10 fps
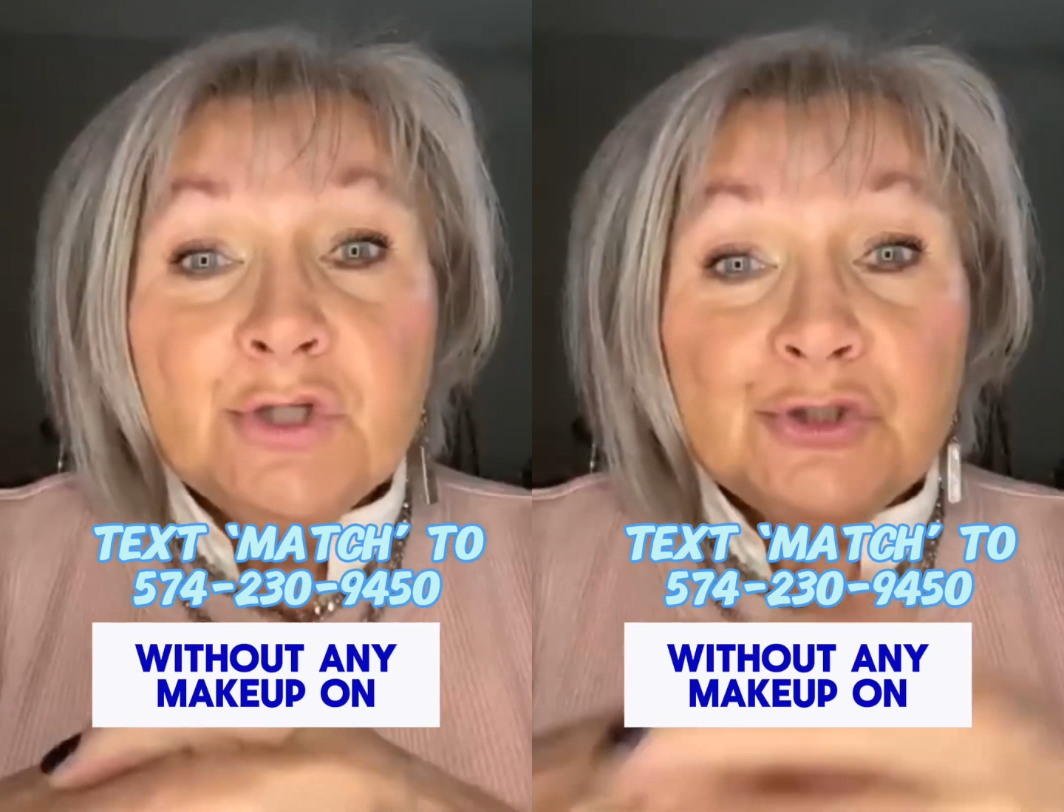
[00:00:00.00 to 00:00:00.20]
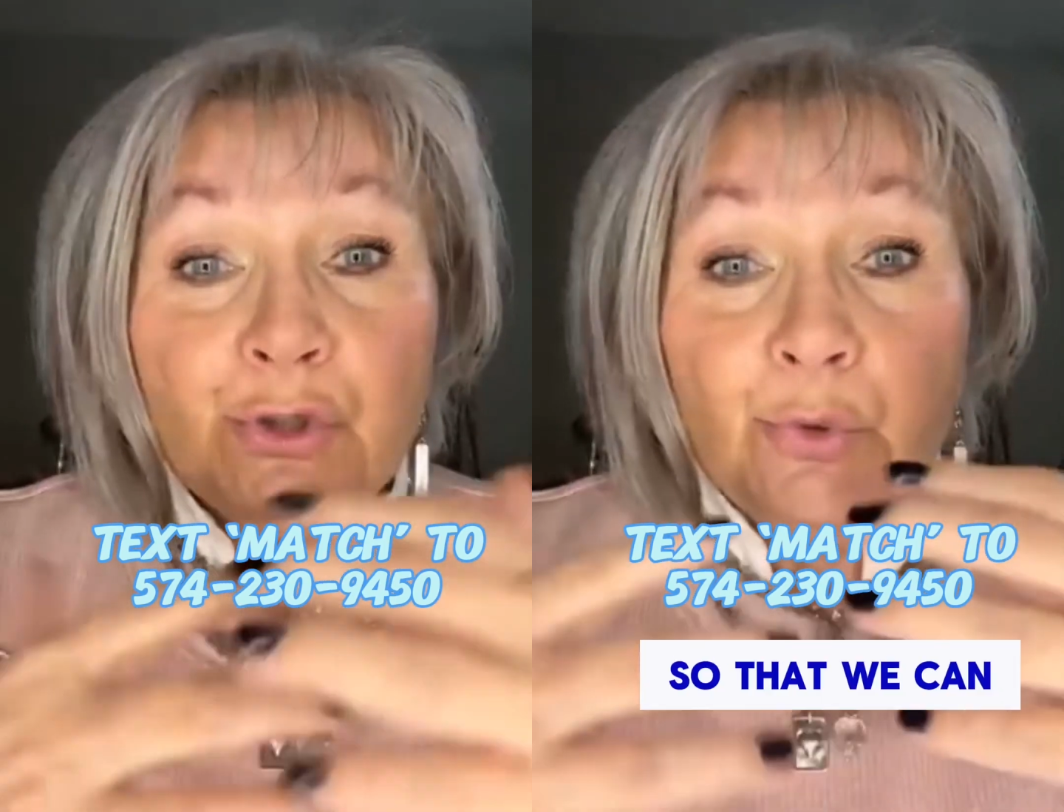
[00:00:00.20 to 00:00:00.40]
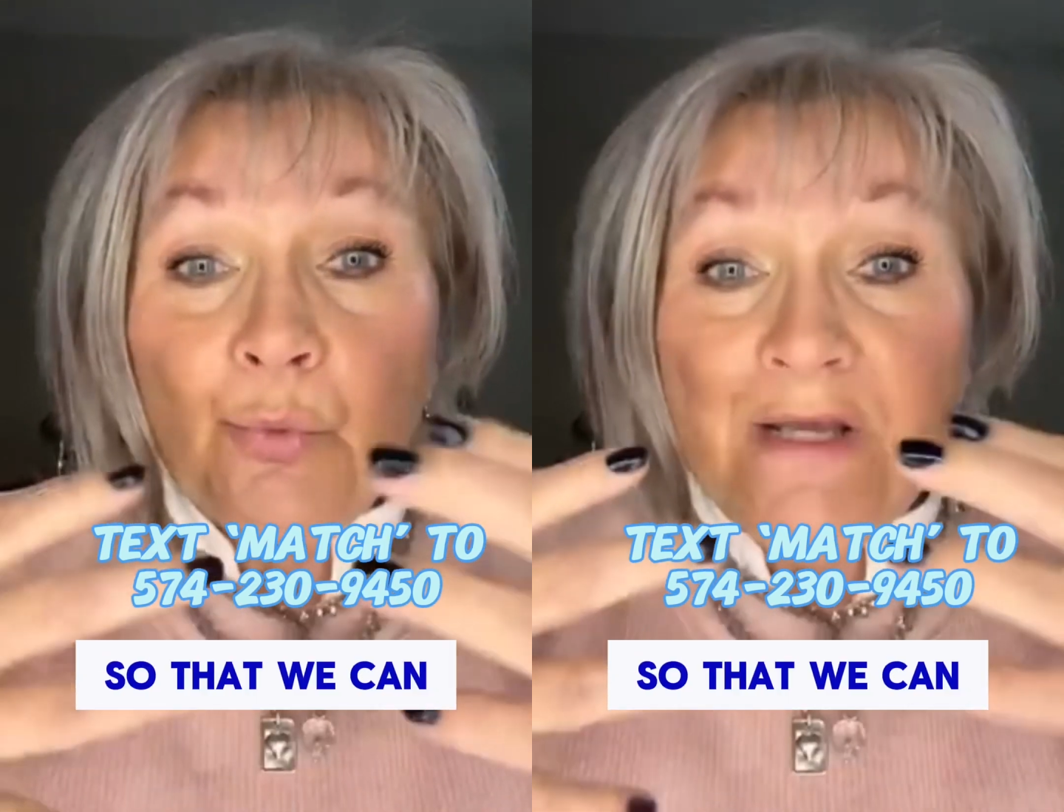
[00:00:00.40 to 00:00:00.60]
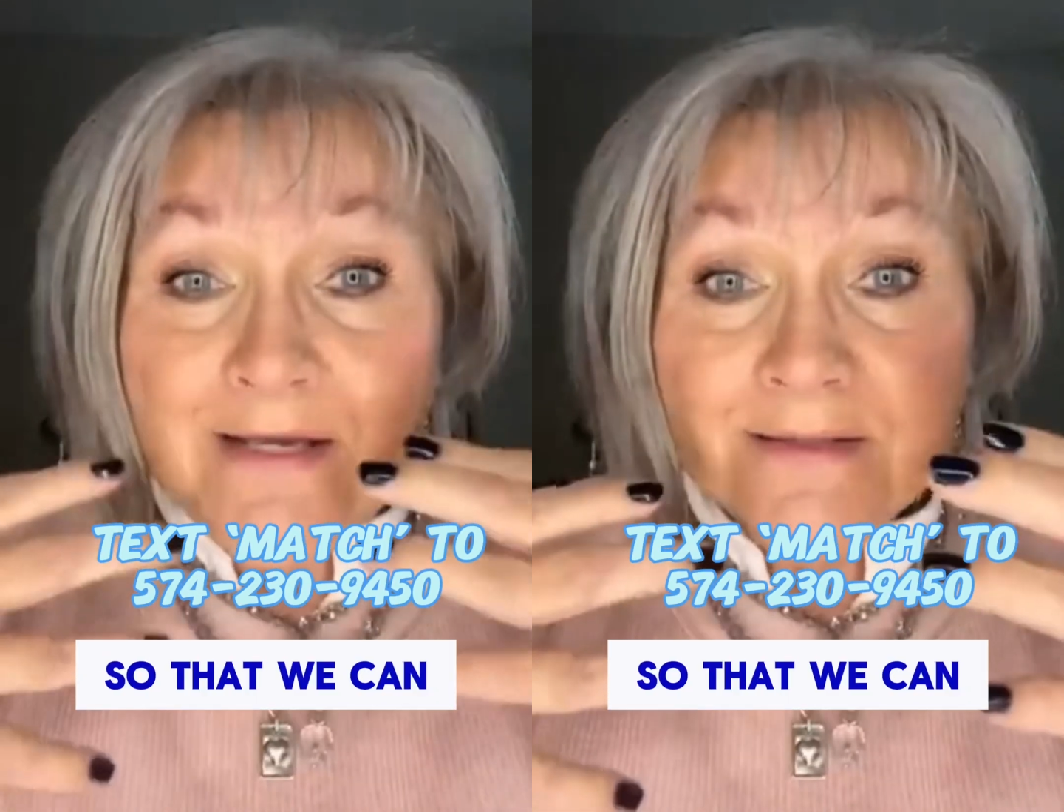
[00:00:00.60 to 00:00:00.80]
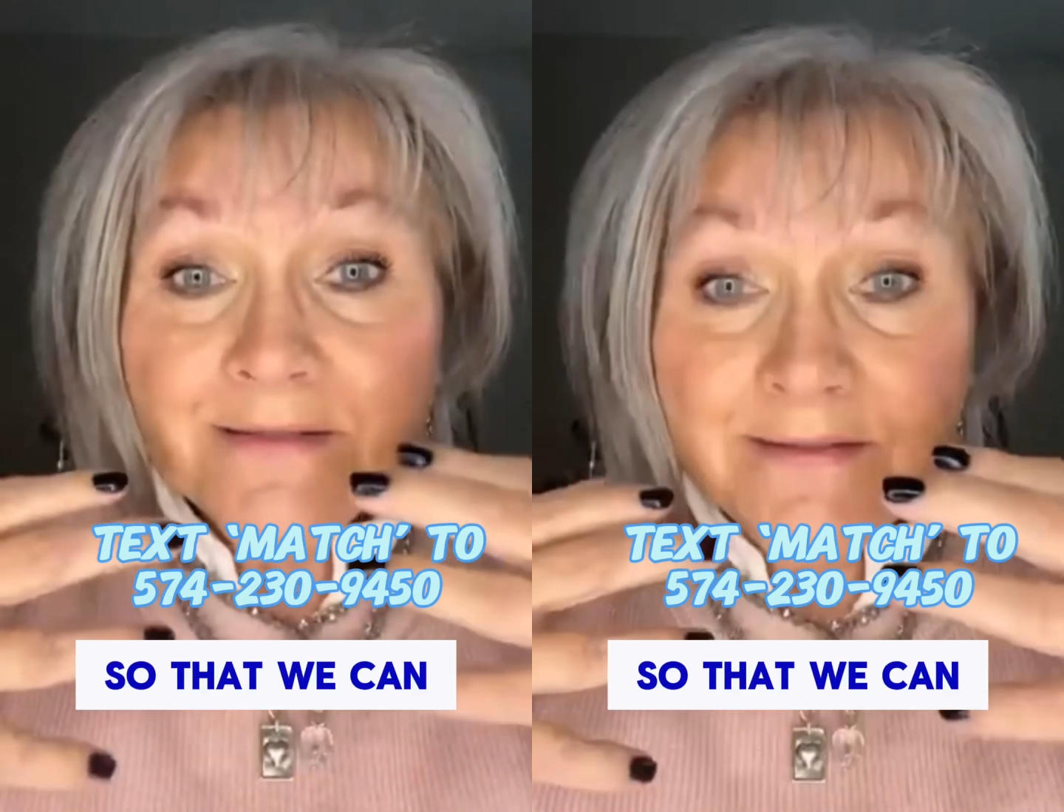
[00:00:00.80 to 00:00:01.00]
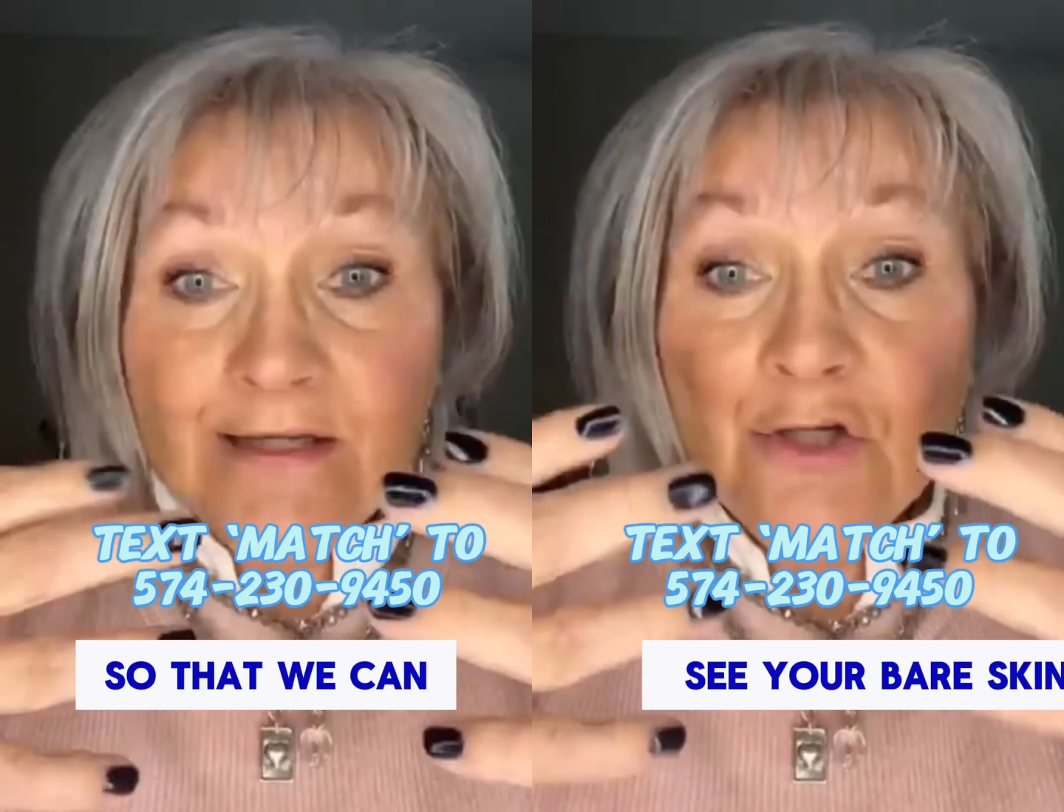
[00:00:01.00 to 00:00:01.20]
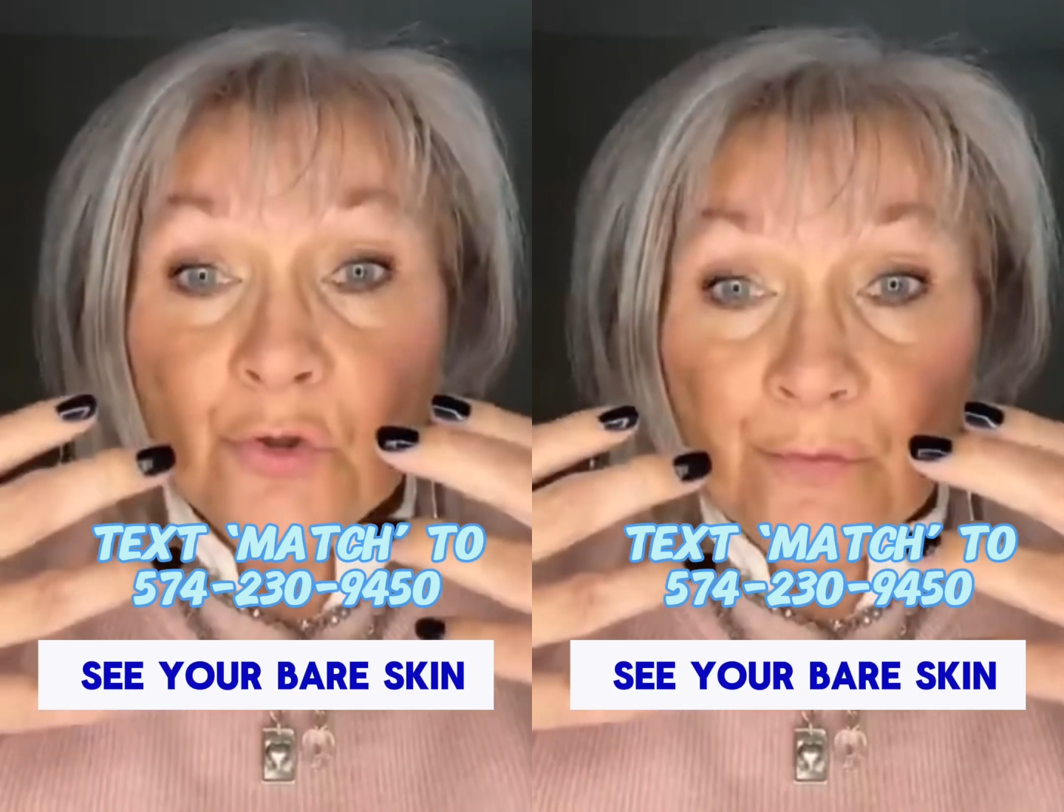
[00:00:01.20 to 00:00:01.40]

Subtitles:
so that we can see